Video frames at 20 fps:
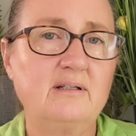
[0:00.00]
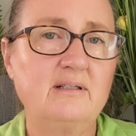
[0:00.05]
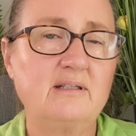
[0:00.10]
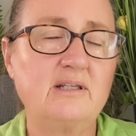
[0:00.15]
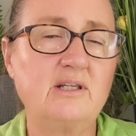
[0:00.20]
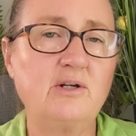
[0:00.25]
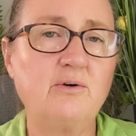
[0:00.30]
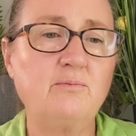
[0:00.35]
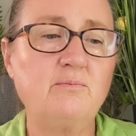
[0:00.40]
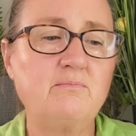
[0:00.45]

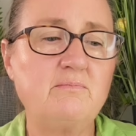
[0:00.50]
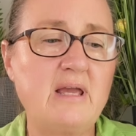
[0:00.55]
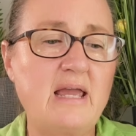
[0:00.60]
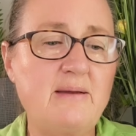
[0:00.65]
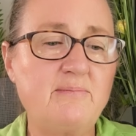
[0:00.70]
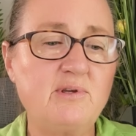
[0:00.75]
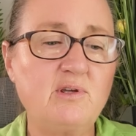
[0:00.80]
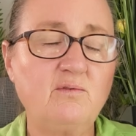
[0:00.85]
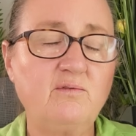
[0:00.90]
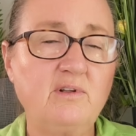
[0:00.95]
You know,
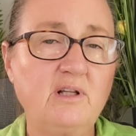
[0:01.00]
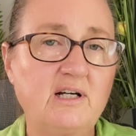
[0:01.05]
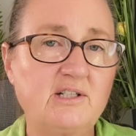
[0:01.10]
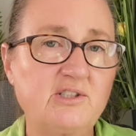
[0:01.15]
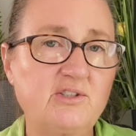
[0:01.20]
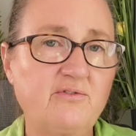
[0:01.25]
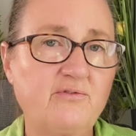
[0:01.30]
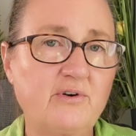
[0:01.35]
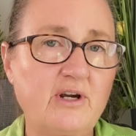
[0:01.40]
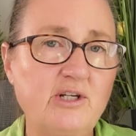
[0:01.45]
maybe you've
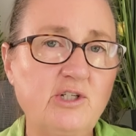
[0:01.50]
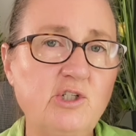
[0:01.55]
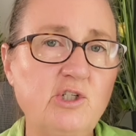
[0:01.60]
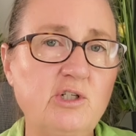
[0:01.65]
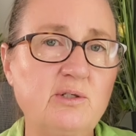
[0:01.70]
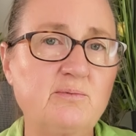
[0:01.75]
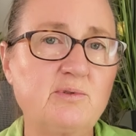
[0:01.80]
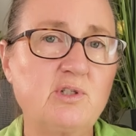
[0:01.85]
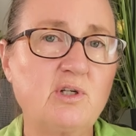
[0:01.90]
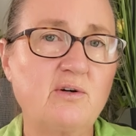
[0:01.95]
lost
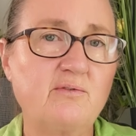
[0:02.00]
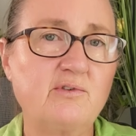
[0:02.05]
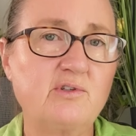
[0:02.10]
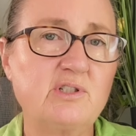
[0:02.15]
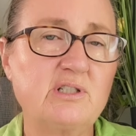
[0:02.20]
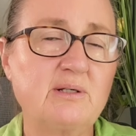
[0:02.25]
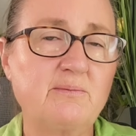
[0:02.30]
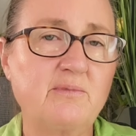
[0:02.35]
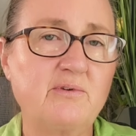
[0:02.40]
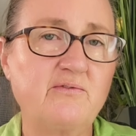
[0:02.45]
friendships over
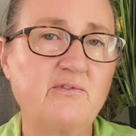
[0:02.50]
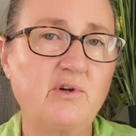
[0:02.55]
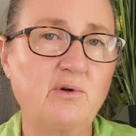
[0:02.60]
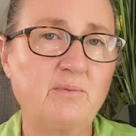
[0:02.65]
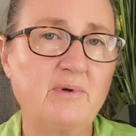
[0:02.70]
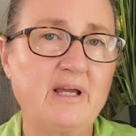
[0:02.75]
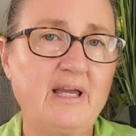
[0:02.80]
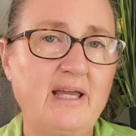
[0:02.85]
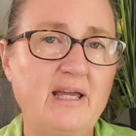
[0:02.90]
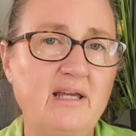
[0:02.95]
some of your
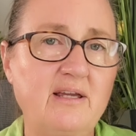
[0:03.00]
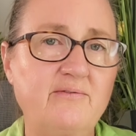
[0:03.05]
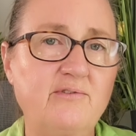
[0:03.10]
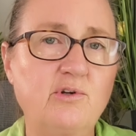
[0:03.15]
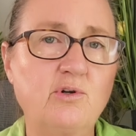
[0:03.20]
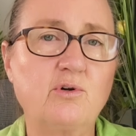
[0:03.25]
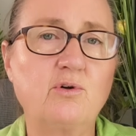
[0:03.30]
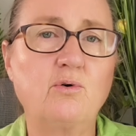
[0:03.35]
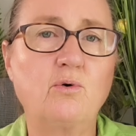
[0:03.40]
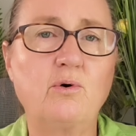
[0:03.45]

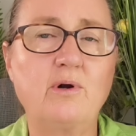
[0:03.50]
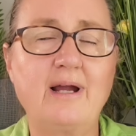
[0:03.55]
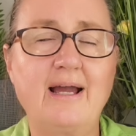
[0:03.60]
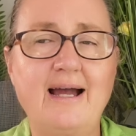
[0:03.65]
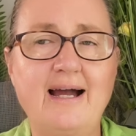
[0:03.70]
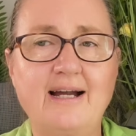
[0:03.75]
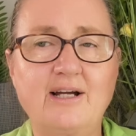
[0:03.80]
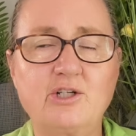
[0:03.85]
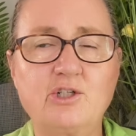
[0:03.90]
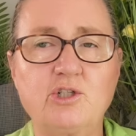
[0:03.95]
behavior or
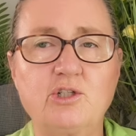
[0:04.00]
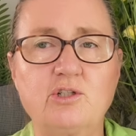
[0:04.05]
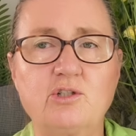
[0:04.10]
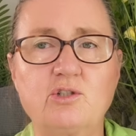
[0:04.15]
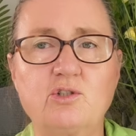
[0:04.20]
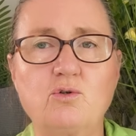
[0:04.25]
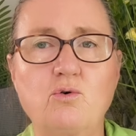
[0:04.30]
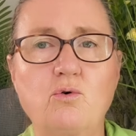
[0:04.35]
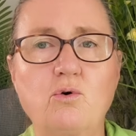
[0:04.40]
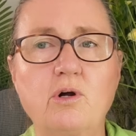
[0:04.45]

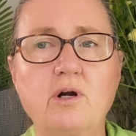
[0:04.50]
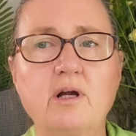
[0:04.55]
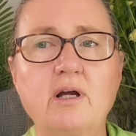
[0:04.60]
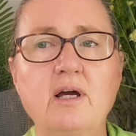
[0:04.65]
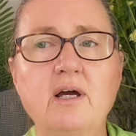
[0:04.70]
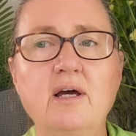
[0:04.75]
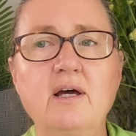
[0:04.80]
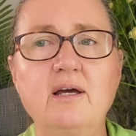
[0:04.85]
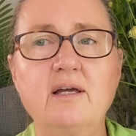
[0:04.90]
actions, or,